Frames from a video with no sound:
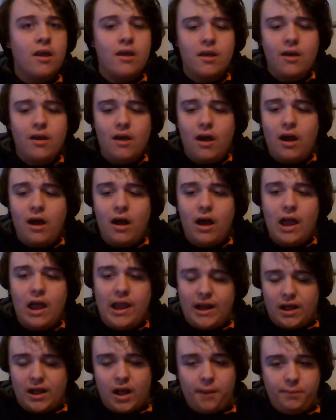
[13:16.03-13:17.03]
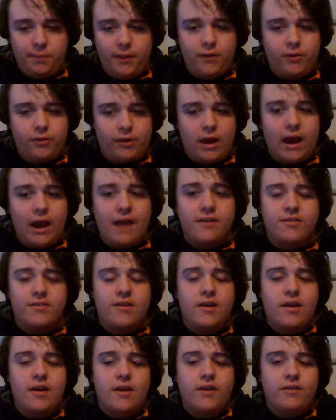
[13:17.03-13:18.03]
and a couple other guys,
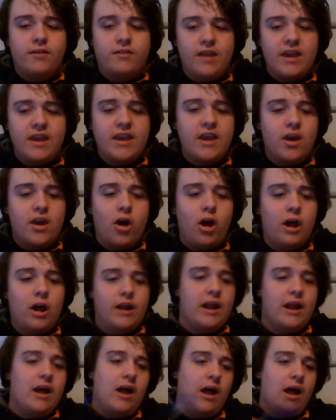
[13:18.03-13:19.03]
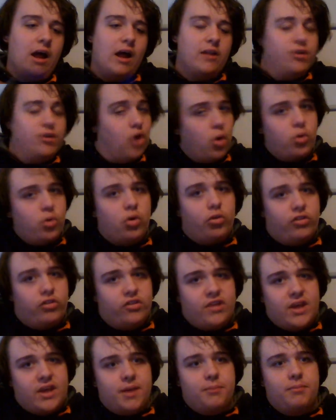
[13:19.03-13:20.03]
taking on a local
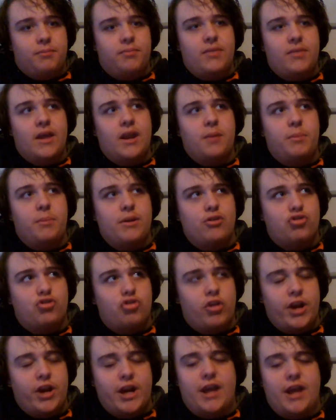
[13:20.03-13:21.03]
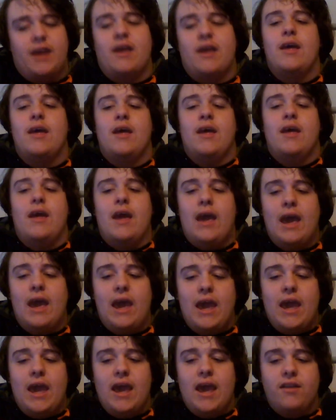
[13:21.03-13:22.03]
team that had been training.
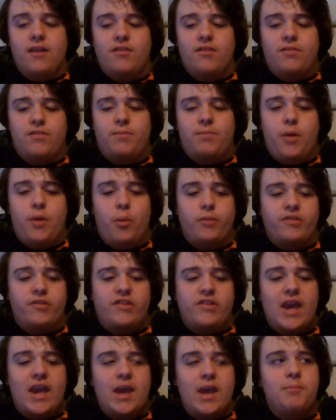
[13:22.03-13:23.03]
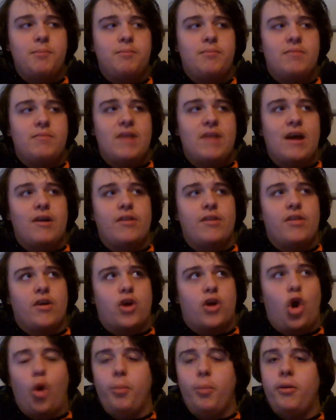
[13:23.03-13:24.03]
And there was a game down at the
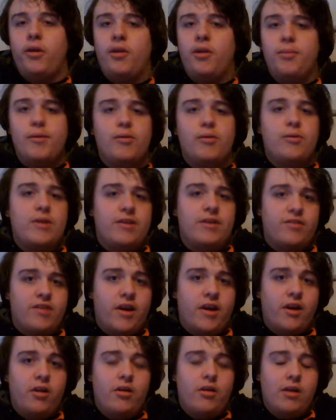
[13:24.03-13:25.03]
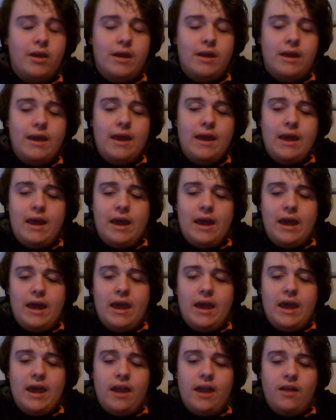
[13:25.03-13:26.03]
Cobourg Community Center,
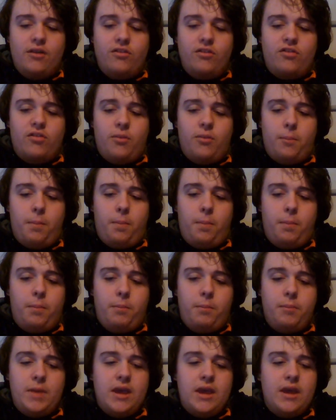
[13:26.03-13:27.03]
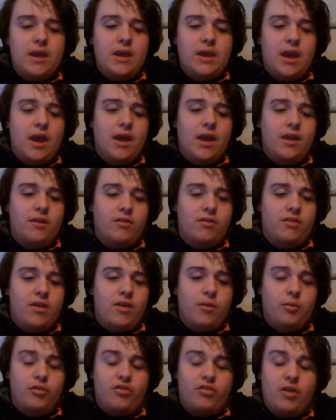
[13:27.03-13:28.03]
and it
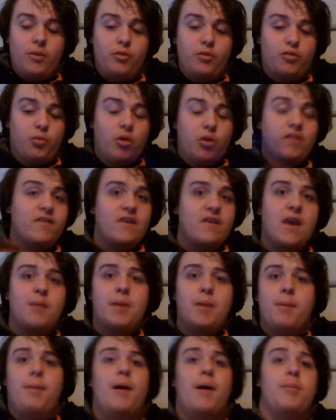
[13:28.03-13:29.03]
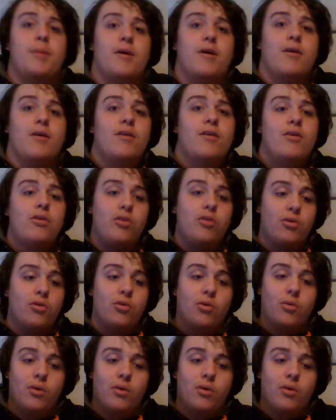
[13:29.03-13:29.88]
was once again my papa who